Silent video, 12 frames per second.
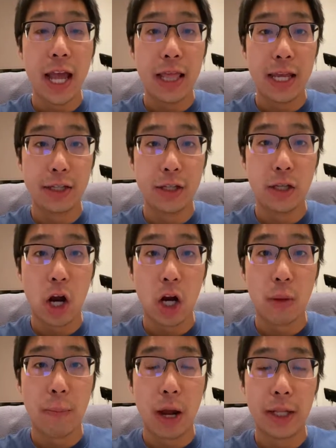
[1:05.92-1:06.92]
let's
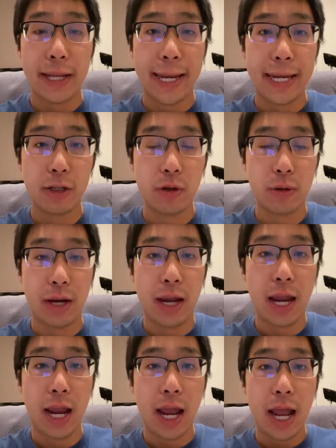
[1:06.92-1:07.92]
talk about the history.
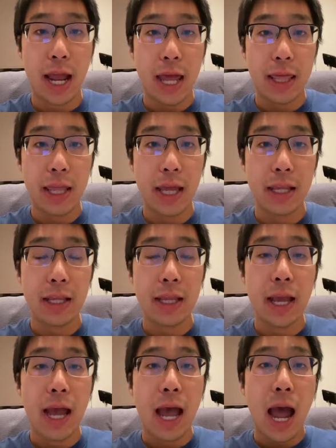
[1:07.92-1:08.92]
Then
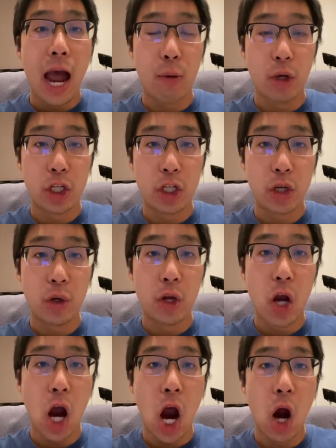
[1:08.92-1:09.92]
I will show
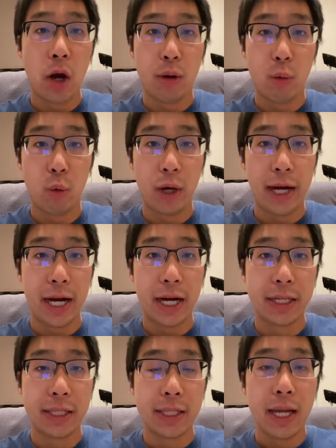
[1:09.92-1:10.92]
you how it
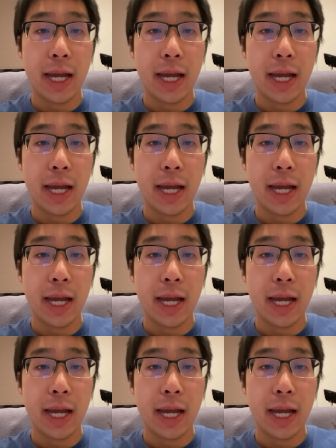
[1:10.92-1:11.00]
works,